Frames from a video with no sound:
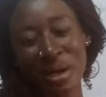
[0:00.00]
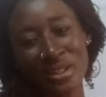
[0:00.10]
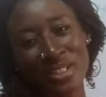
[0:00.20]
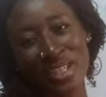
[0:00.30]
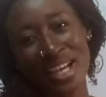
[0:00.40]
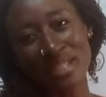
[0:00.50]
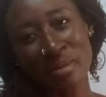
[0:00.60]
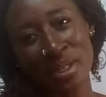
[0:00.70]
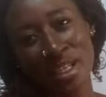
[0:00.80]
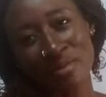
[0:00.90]
I'll see you guys in my
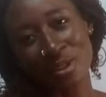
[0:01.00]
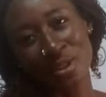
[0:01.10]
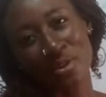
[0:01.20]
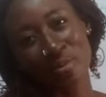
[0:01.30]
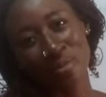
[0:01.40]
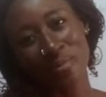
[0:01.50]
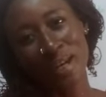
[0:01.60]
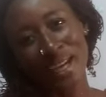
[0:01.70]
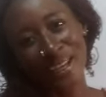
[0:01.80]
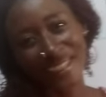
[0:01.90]
next video.
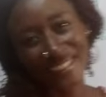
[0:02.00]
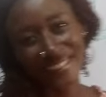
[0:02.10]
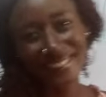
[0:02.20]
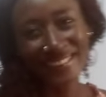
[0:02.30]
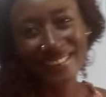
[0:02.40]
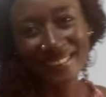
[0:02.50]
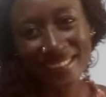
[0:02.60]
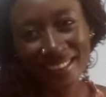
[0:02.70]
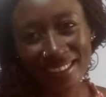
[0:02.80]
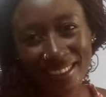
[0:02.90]

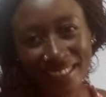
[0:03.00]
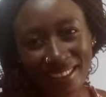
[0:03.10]
Bye.